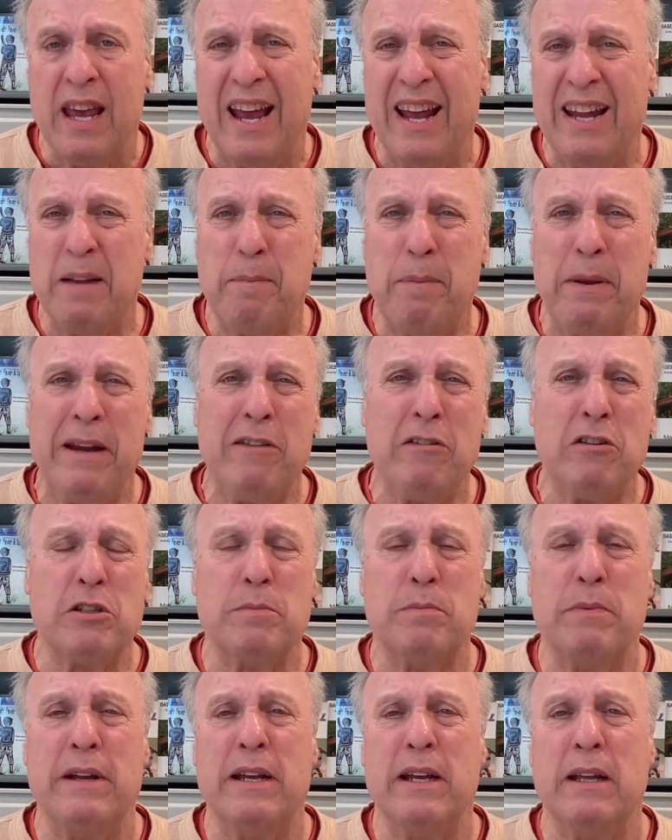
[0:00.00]
and the
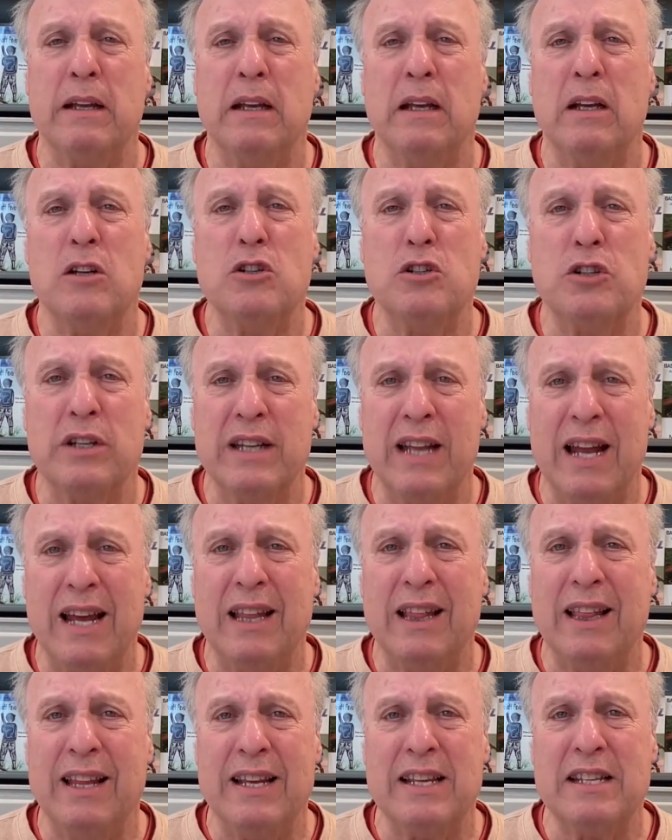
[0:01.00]
parents' meeting should
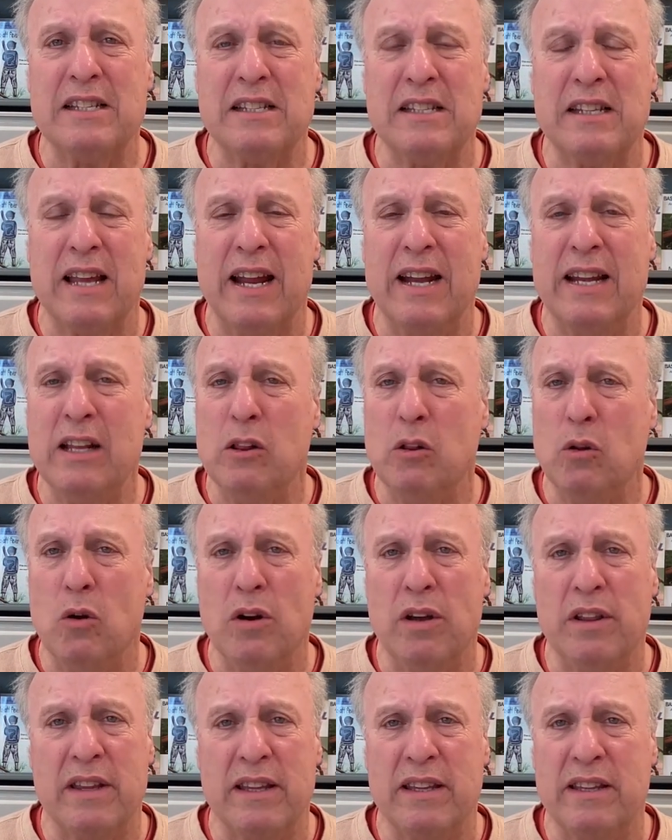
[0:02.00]
not last any
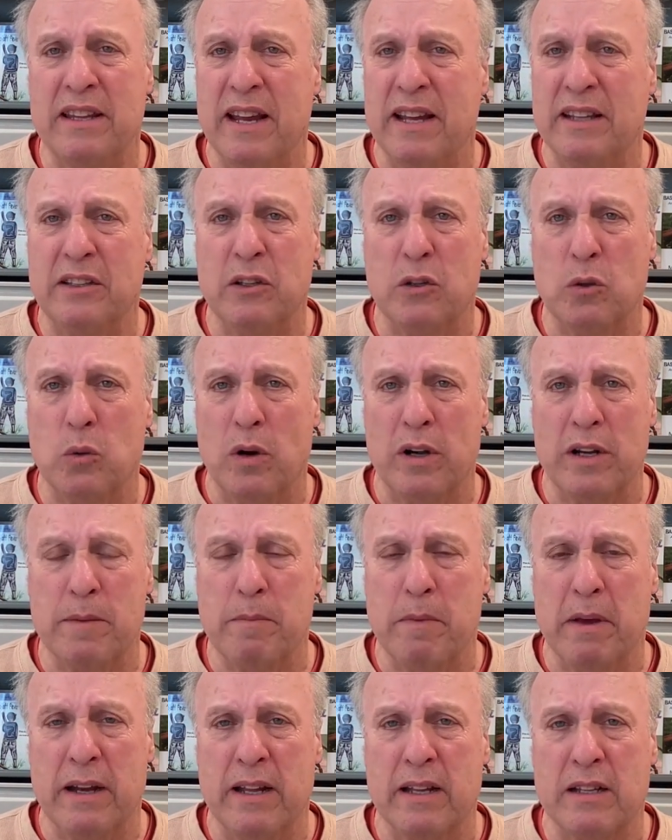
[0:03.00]
longer than 10 to 20
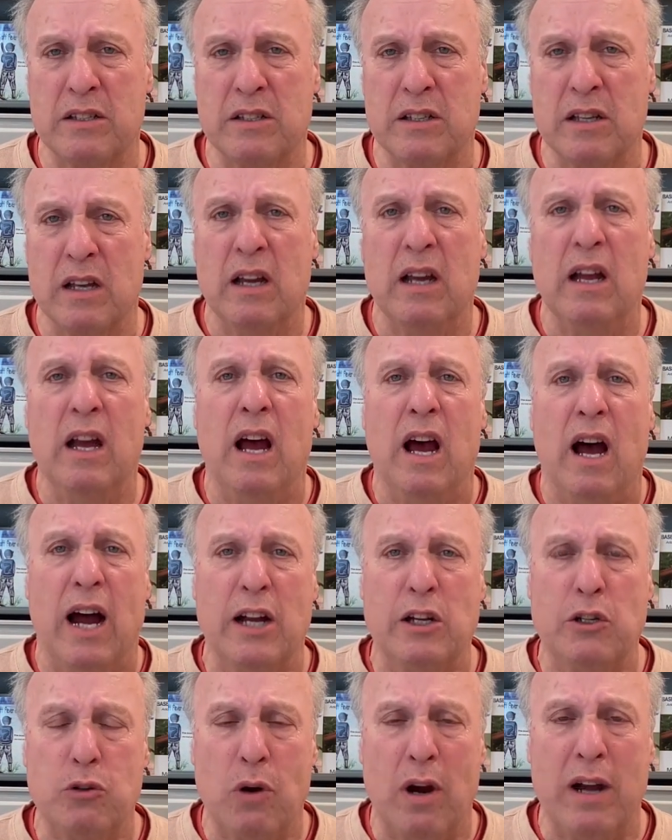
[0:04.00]
minutes.
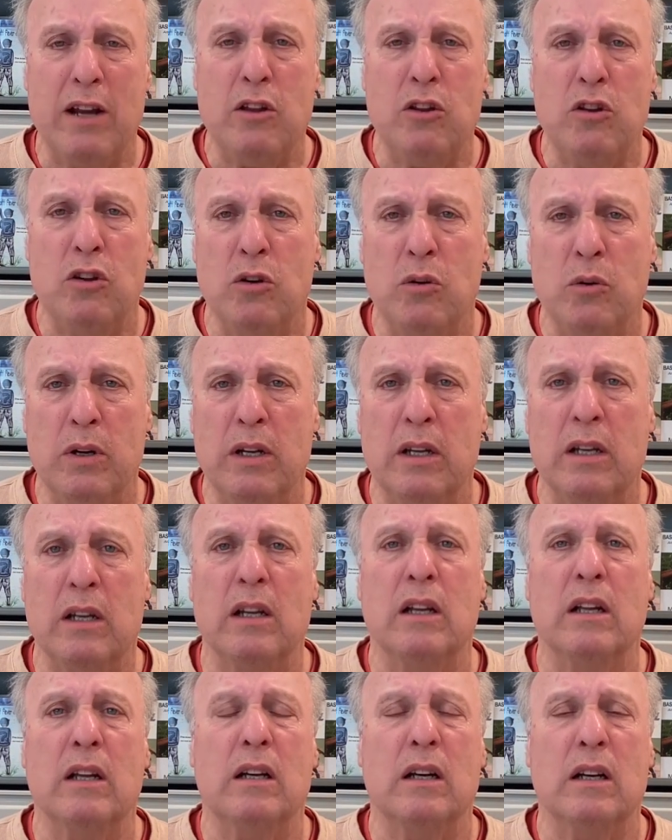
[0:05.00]
I try to do it
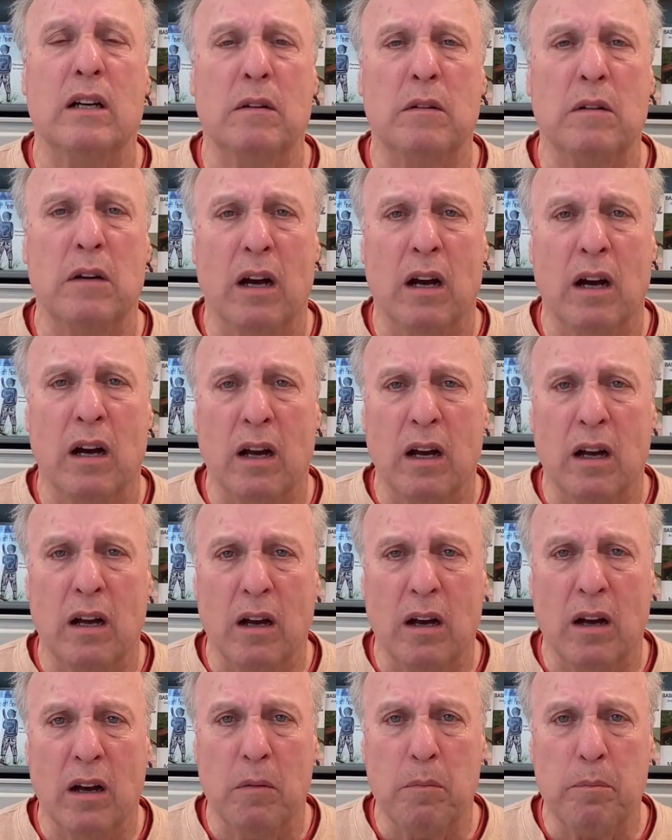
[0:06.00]

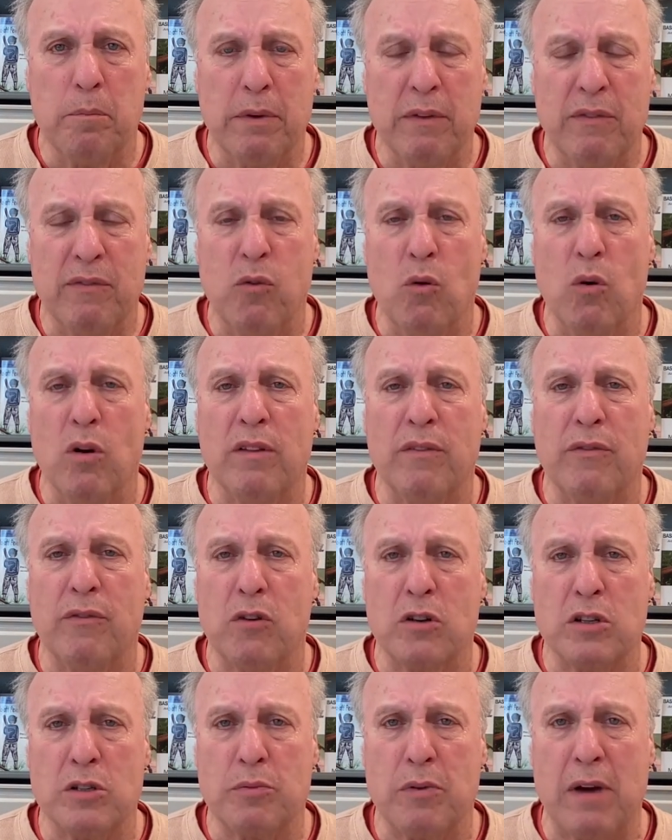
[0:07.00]
before the
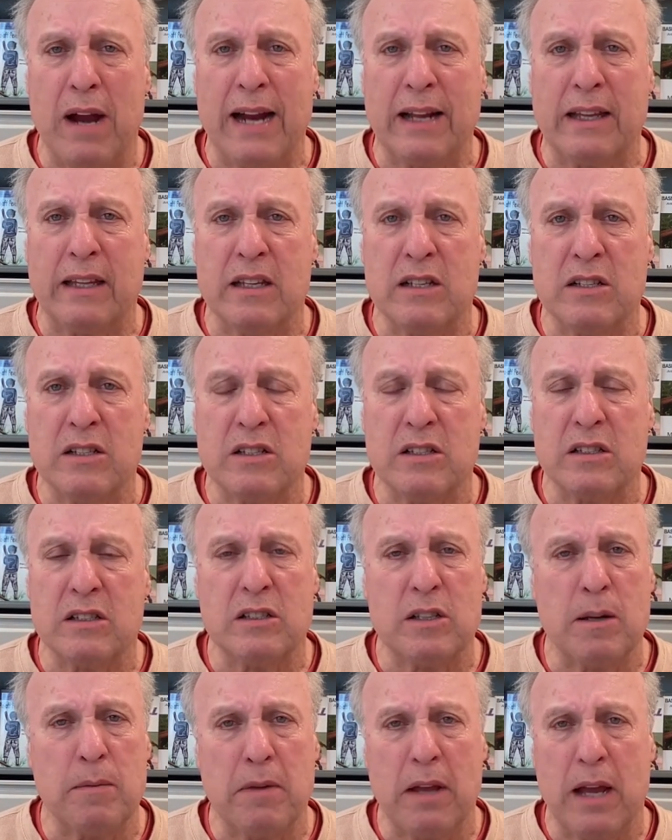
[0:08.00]
first practice.
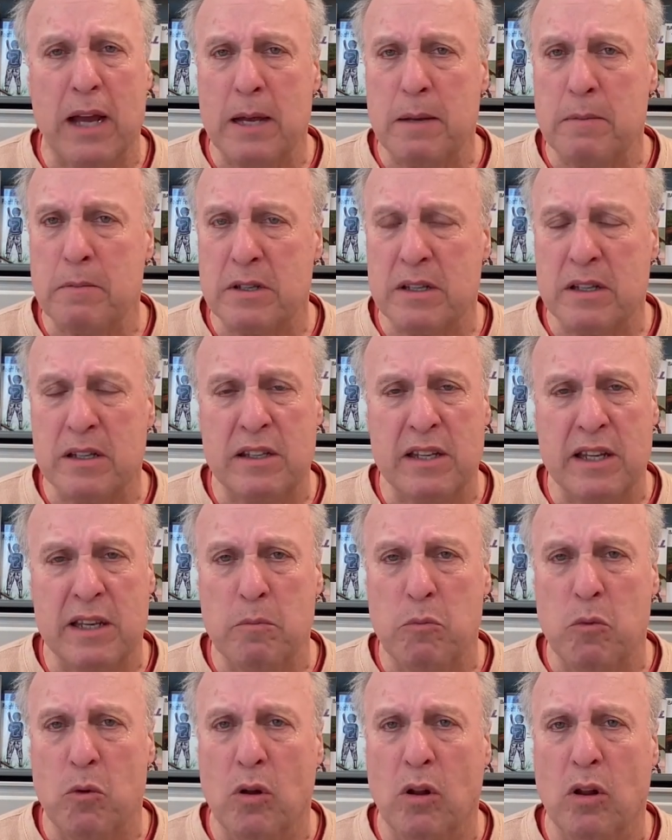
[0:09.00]
Sometimes in
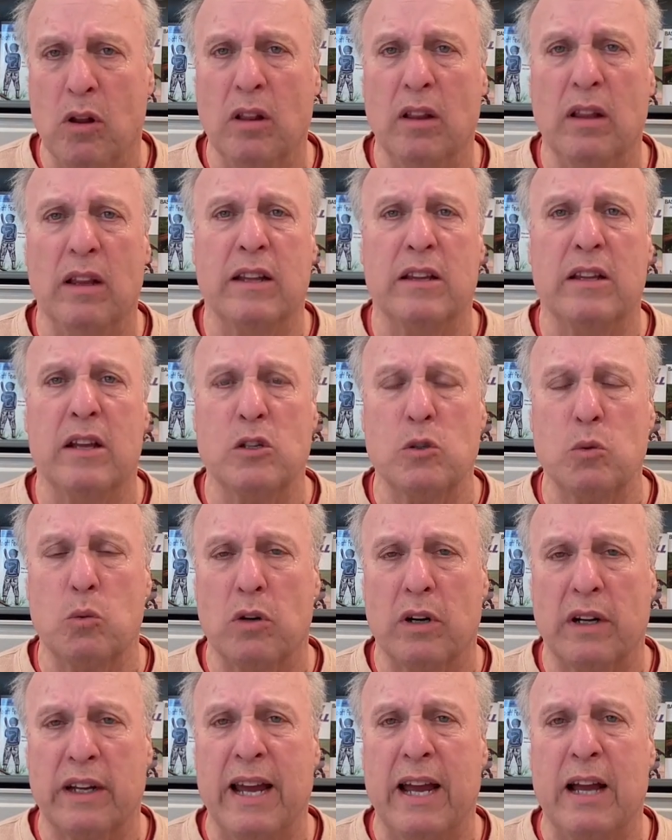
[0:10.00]
T-ball, it doesn't
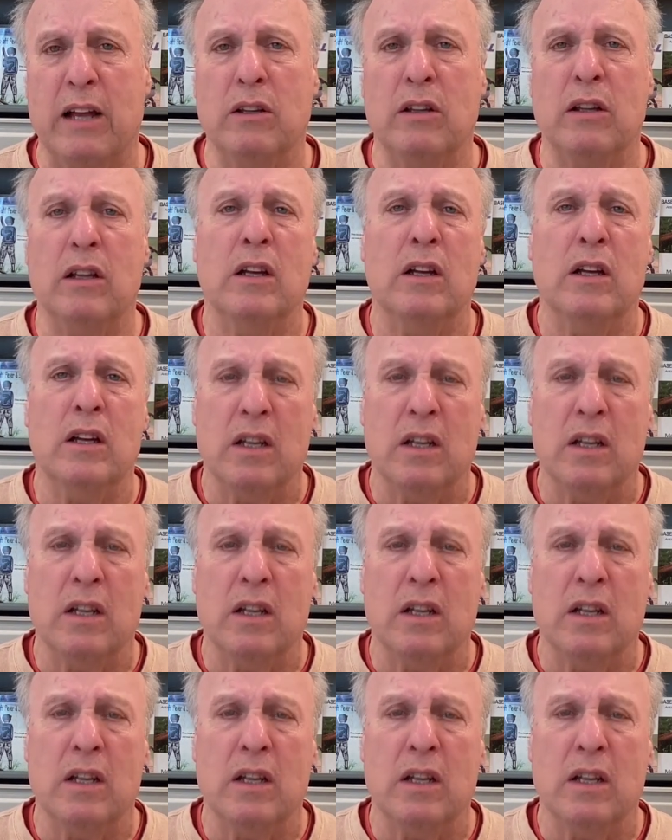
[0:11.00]
work out.